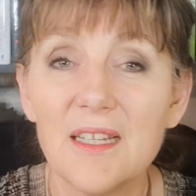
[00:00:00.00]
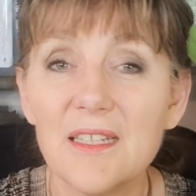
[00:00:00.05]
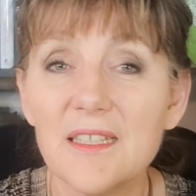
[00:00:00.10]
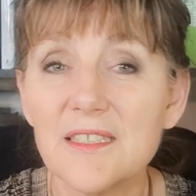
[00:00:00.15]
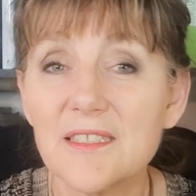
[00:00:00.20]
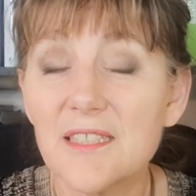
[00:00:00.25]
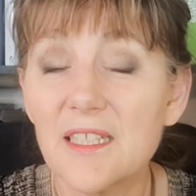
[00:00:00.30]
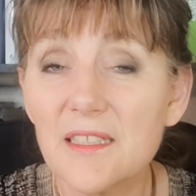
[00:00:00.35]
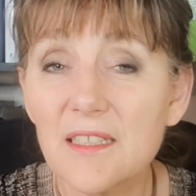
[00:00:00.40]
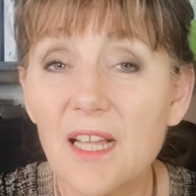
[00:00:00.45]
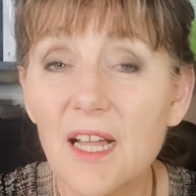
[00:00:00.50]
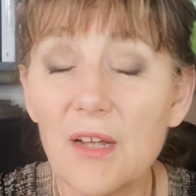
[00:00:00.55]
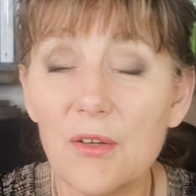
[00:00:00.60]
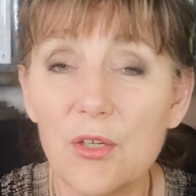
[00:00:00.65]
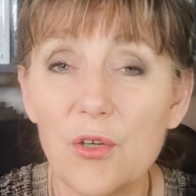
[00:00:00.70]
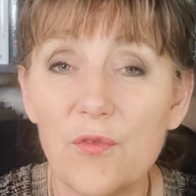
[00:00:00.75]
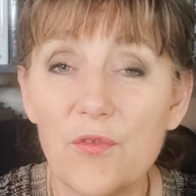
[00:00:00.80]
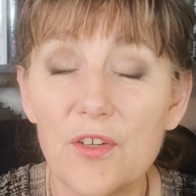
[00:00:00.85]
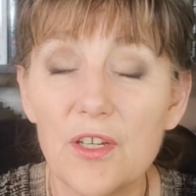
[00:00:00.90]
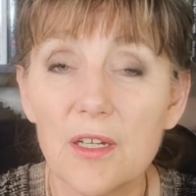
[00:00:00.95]
Is that how
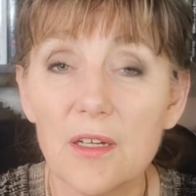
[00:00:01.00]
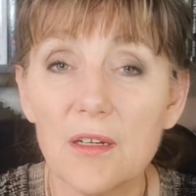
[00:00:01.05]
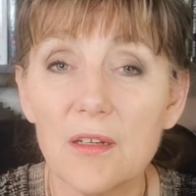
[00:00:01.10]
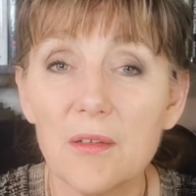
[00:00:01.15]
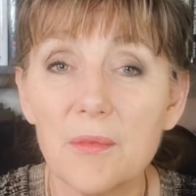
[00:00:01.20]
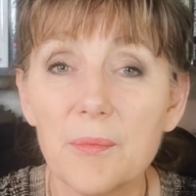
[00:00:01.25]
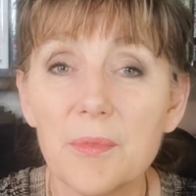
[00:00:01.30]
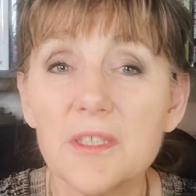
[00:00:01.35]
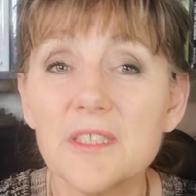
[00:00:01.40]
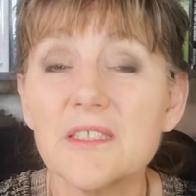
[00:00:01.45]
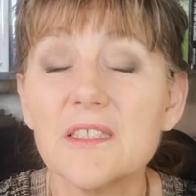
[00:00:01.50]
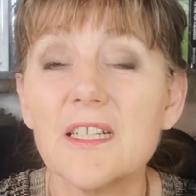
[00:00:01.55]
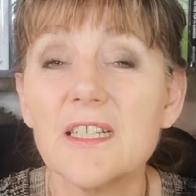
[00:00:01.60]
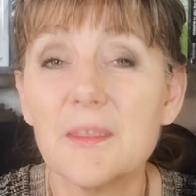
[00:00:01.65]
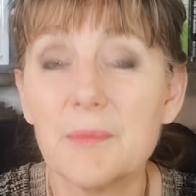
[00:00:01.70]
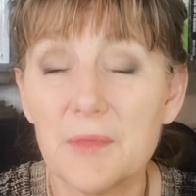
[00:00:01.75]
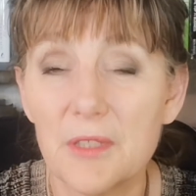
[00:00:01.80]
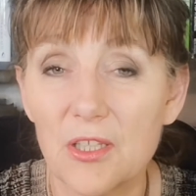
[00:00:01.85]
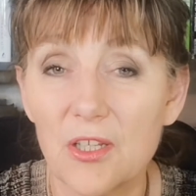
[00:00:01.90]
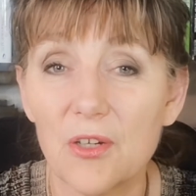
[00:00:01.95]
you feel? Please
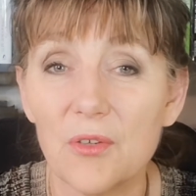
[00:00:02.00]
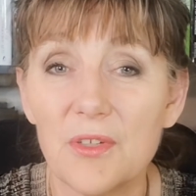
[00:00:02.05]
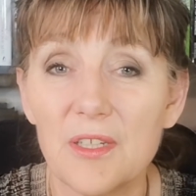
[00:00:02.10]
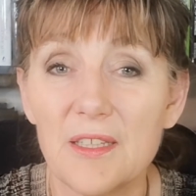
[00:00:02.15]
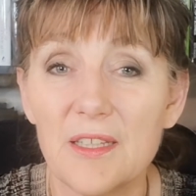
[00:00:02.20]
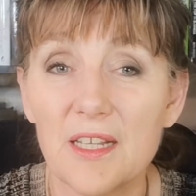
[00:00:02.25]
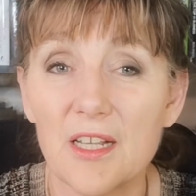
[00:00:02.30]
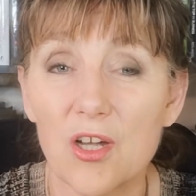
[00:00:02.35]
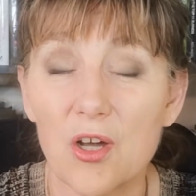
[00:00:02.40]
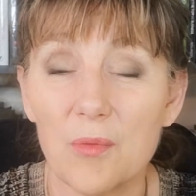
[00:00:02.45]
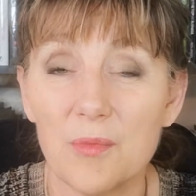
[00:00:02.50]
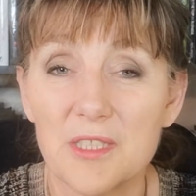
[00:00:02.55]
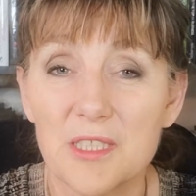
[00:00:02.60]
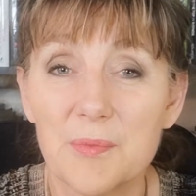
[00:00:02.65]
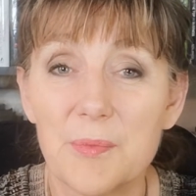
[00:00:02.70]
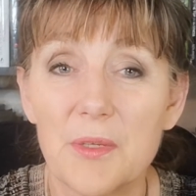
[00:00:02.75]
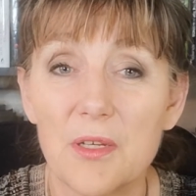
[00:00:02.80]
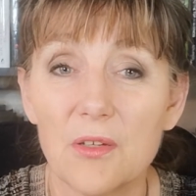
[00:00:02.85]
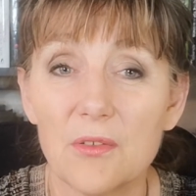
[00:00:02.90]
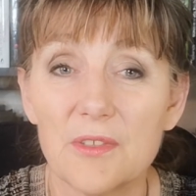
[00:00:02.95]
let me know in the comments
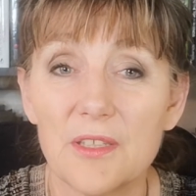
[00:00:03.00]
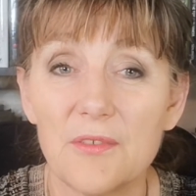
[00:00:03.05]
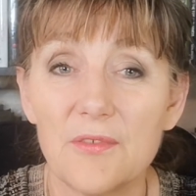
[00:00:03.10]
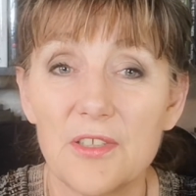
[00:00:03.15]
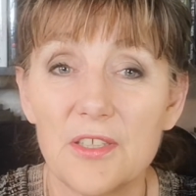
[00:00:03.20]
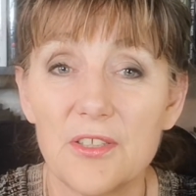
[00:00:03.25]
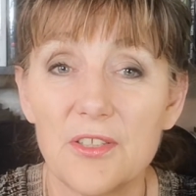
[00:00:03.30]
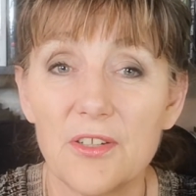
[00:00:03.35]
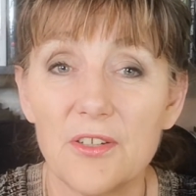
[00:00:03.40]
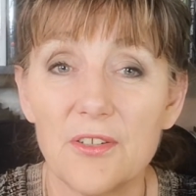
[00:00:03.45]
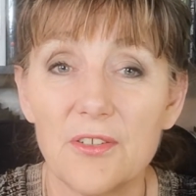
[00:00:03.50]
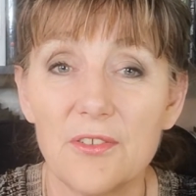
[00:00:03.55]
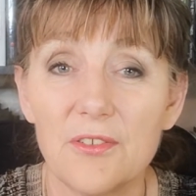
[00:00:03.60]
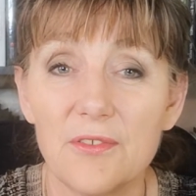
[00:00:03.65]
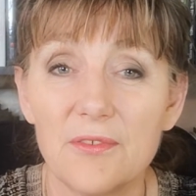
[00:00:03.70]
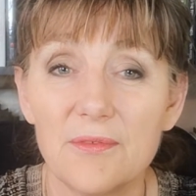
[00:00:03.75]
below the video.